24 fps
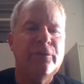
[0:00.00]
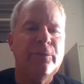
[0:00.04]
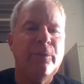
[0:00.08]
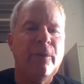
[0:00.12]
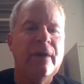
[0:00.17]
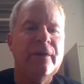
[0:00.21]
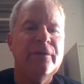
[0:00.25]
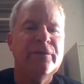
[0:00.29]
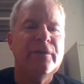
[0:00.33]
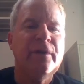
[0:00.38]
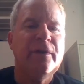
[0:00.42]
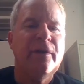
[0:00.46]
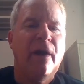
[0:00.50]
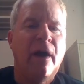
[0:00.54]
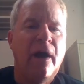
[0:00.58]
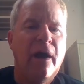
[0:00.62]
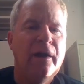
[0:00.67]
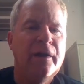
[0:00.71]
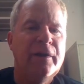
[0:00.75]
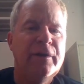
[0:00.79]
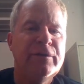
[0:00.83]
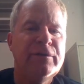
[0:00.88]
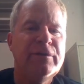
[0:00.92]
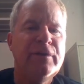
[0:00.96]
That's why I said
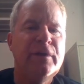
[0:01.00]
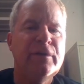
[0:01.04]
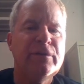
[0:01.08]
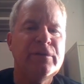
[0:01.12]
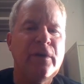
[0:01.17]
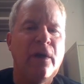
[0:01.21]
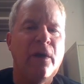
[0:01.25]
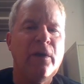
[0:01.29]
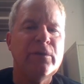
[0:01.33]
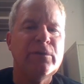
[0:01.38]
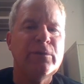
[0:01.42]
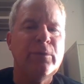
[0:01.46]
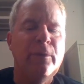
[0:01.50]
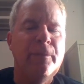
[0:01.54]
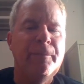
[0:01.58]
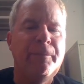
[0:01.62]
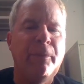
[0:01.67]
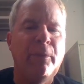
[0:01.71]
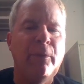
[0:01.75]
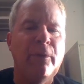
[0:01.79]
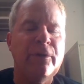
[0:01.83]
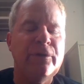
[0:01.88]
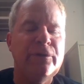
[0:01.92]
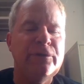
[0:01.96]
honesty is also
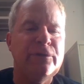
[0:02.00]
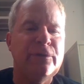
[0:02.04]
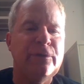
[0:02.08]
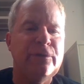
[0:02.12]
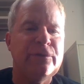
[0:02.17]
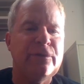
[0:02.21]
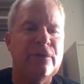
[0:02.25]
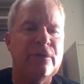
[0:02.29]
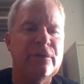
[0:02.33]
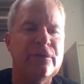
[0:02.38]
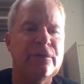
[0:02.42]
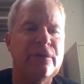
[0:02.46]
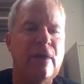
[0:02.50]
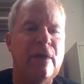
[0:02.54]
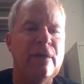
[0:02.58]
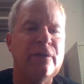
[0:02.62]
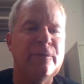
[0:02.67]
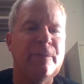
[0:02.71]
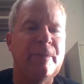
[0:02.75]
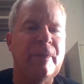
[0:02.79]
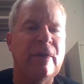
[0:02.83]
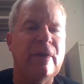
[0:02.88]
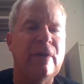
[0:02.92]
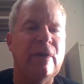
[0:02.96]
important to
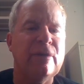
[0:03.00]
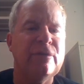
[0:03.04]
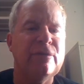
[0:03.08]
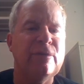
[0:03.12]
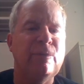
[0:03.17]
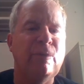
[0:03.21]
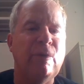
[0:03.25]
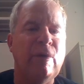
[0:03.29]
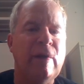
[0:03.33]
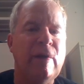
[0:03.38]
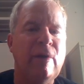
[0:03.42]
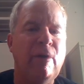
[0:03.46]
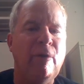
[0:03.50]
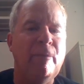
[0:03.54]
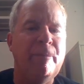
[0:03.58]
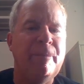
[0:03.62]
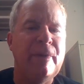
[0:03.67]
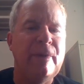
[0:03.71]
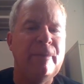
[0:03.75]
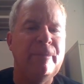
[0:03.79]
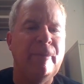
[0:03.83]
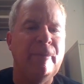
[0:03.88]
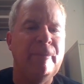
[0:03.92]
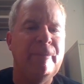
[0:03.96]
success because it will
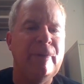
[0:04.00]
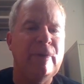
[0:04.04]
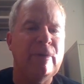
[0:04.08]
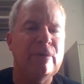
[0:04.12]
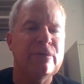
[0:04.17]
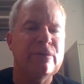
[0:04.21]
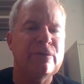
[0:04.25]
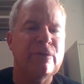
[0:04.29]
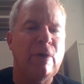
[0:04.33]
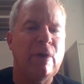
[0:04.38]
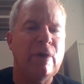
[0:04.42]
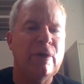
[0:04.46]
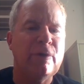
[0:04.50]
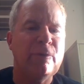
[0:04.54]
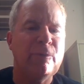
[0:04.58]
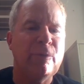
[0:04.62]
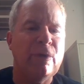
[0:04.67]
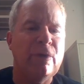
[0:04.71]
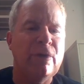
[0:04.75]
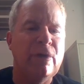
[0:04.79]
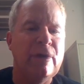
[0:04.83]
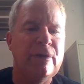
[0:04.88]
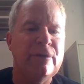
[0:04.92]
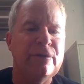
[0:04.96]
help people build stronger
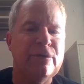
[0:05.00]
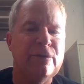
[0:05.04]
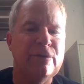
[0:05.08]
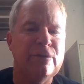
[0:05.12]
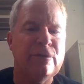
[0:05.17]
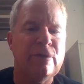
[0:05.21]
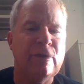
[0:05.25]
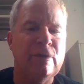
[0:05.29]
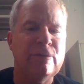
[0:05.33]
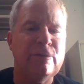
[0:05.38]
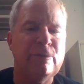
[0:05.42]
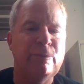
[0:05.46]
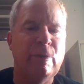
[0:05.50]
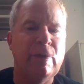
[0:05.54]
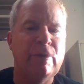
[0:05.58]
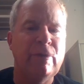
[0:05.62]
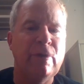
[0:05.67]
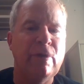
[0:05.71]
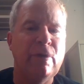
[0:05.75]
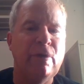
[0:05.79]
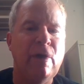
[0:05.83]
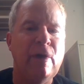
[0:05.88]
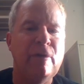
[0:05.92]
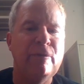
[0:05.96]
relationships
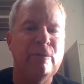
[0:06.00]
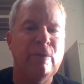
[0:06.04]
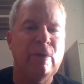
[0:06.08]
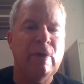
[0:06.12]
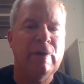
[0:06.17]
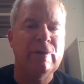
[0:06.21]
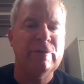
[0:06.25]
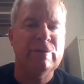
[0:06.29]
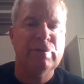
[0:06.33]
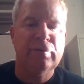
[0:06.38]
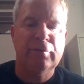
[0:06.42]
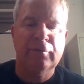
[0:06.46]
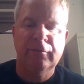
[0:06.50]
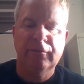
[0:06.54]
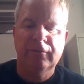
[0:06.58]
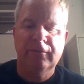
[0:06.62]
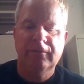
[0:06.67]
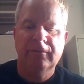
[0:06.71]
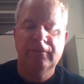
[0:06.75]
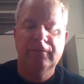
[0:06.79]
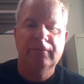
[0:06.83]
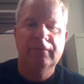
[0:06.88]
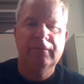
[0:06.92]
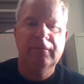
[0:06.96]
with their loved ones.
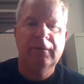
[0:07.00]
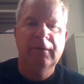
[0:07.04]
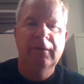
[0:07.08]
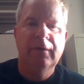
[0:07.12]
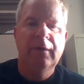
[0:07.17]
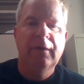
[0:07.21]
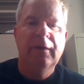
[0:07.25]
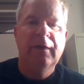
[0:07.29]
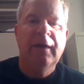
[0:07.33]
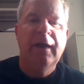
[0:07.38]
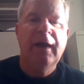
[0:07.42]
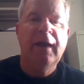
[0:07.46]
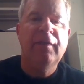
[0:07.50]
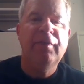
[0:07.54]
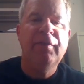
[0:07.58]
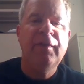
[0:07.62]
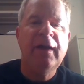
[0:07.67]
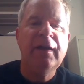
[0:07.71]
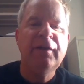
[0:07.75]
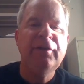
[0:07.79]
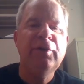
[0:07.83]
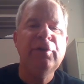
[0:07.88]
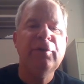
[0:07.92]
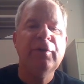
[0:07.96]
And
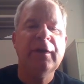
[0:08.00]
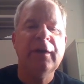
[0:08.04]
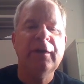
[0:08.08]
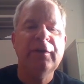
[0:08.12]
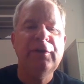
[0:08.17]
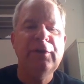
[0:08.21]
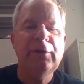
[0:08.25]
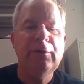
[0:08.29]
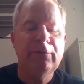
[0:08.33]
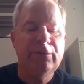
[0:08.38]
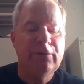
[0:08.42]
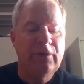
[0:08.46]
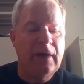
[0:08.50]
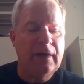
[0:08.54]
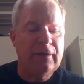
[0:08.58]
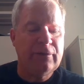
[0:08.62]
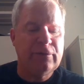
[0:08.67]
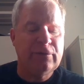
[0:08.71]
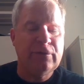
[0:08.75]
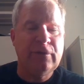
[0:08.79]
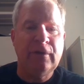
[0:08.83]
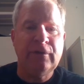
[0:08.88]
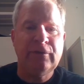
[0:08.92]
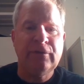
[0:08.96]
then you can use
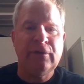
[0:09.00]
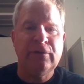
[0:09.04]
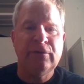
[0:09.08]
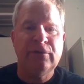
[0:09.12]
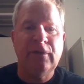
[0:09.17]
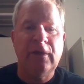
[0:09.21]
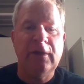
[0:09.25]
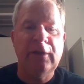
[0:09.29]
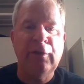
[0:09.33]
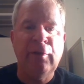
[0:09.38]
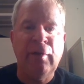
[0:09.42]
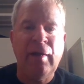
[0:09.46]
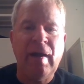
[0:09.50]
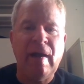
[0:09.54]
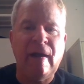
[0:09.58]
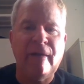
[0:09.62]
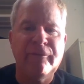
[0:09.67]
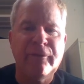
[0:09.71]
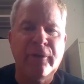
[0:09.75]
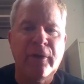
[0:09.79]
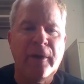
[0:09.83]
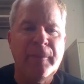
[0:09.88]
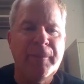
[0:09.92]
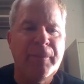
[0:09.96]
that sentence that you
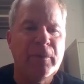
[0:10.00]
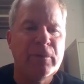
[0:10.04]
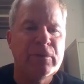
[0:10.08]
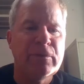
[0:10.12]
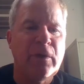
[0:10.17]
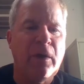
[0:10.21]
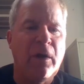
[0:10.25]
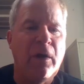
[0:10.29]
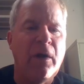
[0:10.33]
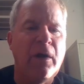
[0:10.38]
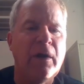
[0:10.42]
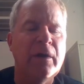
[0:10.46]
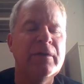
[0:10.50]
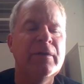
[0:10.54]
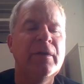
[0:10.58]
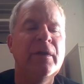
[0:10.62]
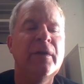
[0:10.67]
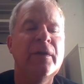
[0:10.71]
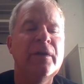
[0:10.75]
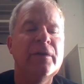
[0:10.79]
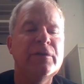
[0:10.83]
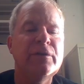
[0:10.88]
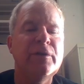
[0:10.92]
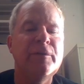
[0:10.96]
have. Couples ought
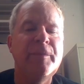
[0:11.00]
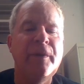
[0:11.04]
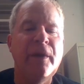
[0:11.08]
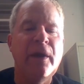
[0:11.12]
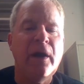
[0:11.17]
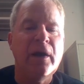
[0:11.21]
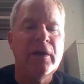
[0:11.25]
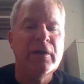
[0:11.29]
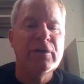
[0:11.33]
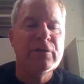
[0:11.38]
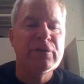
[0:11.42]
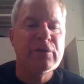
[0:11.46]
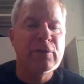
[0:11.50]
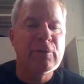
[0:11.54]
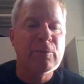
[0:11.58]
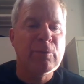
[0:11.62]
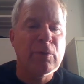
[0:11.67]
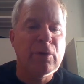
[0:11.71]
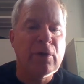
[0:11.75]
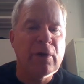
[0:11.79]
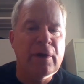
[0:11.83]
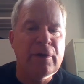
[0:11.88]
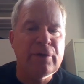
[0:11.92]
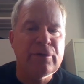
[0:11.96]
to be honest in
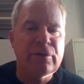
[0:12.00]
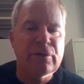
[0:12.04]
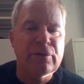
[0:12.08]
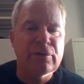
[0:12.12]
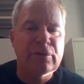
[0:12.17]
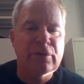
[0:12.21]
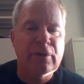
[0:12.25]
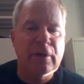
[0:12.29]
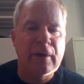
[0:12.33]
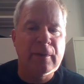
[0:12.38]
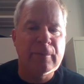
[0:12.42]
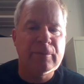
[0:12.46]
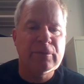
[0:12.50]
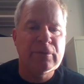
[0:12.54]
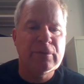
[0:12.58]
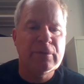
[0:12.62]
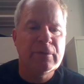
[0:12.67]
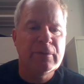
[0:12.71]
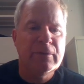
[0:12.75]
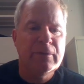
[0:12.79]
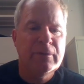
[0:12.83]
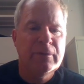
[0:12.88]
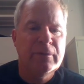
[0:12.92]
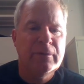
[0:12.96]
their
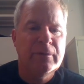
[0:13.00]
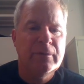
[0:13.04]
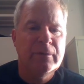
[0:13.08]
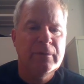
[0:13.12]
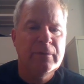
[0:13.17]
relationships.